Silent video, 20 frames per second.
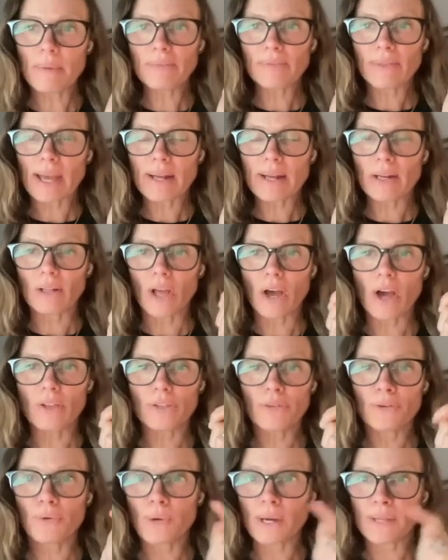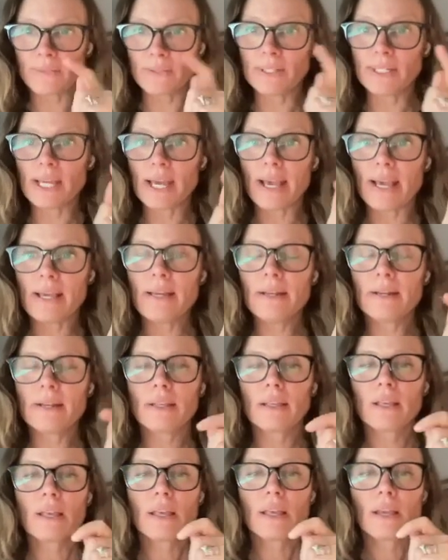I think about that a lot throughout the
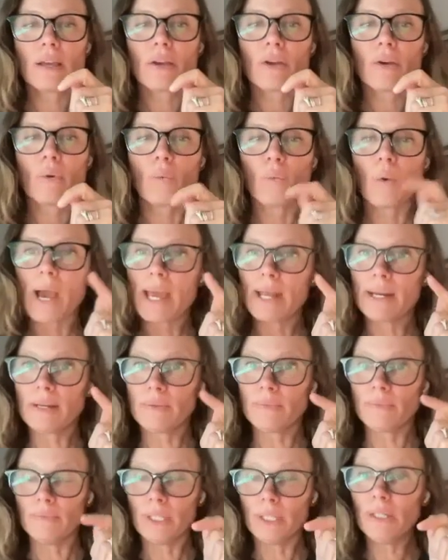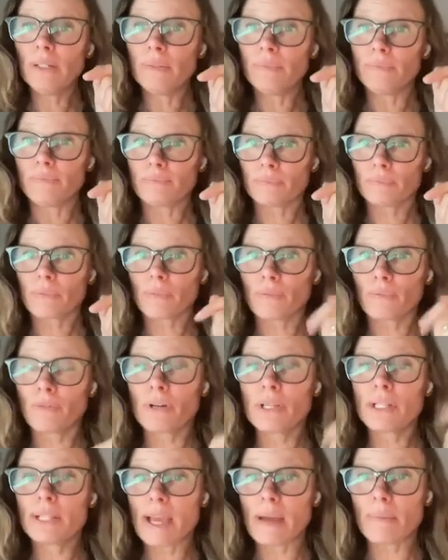day when,
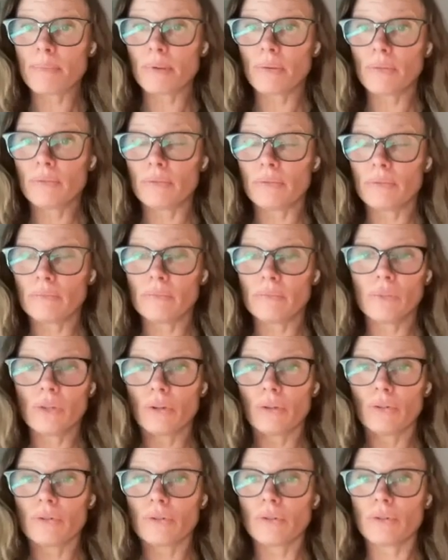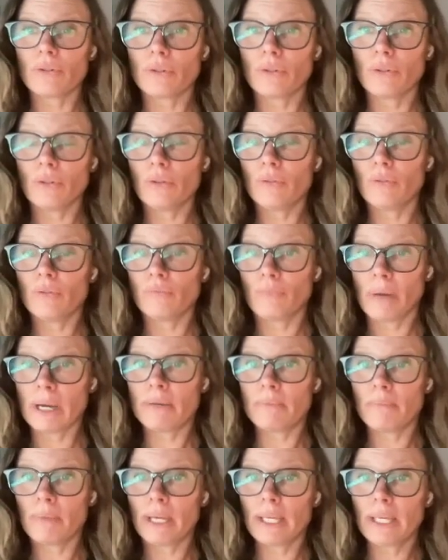for example,
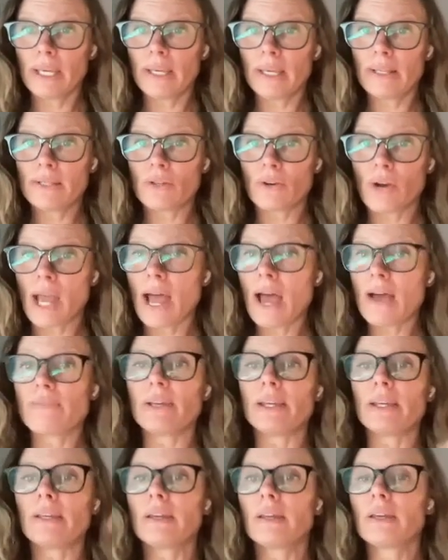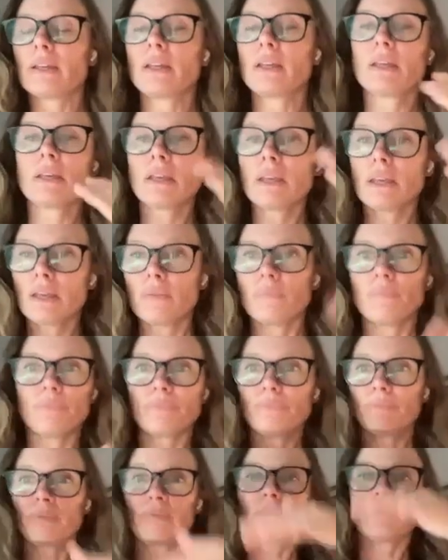my kids are having
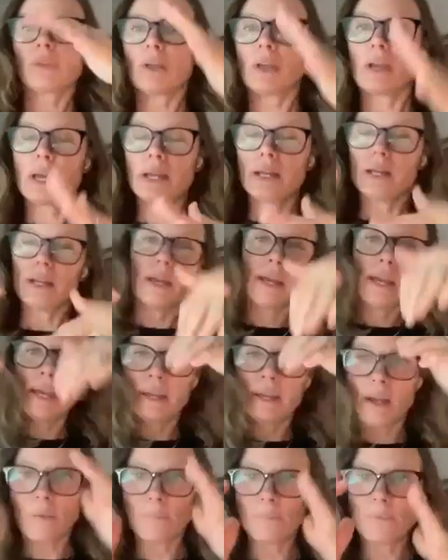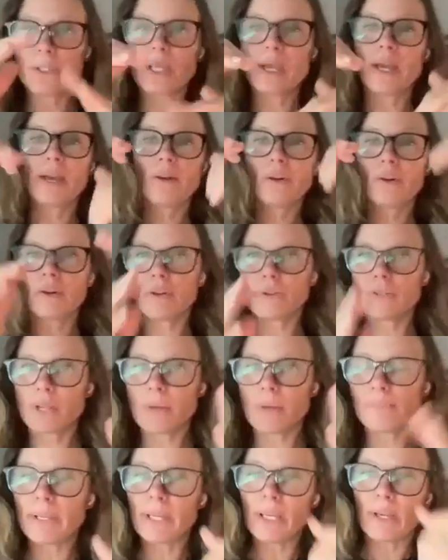an upset or
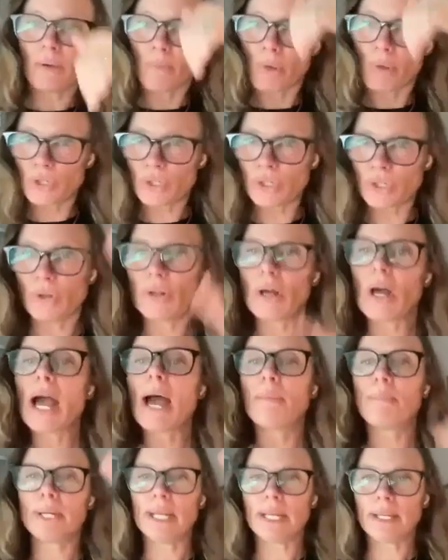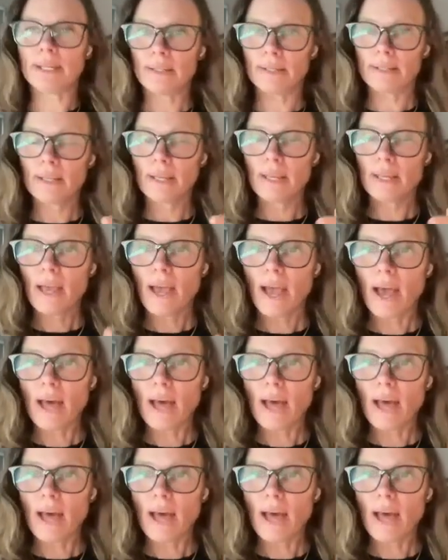something emotional happening.